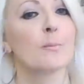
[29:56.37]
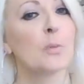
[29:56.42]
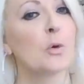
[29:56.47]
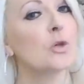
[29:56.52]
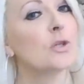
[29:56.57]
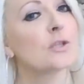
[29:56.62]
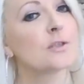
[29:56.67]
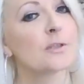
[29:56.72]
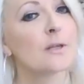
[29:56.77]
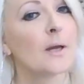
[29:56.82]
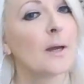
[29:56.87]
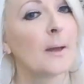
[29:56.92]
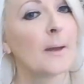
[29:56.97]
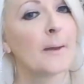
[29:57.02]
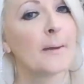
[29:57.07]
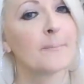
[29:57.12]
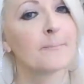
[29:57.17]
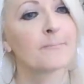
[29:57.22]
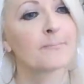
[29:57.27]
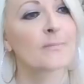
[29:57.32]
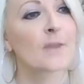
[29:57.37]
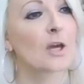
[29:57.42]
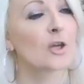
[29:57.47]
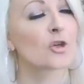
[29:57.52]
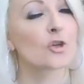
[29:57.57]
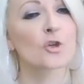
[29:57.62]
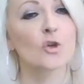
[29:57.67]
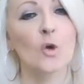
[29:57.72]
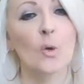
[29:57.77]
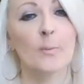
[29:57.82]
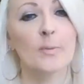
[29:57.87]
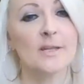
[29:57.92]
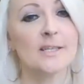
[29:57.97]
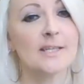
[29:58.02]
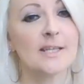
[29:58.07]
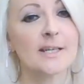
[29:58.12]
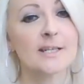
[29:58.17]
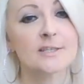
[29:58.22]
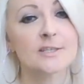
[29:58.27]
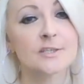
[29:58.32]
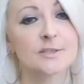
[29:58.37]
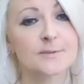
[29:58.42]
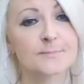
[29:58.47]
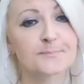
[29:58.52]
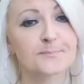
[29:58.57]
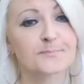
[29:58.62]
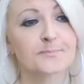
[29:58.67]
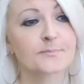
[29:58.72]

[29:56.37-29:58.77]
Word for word: month, another couple of years?